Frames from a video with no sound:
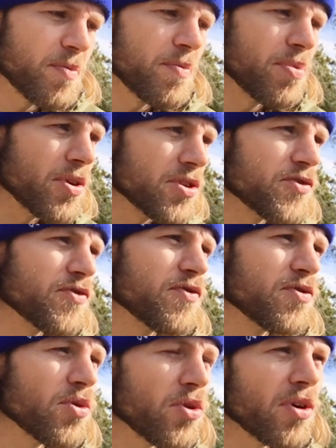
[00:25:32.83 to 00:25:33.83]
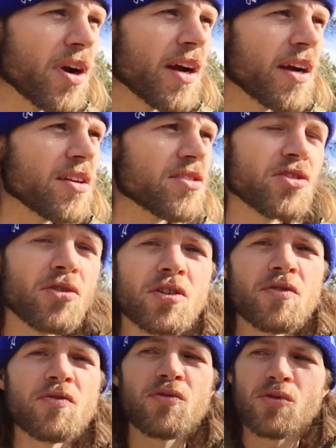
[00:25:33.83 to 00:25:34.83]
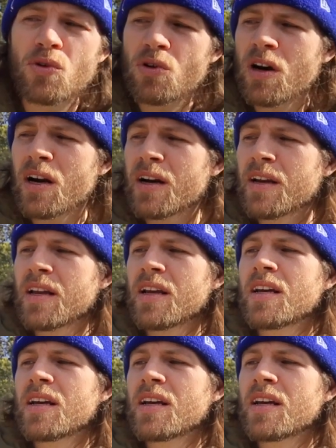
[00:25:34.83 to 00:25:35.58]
puts fluoride, sodium fluoride,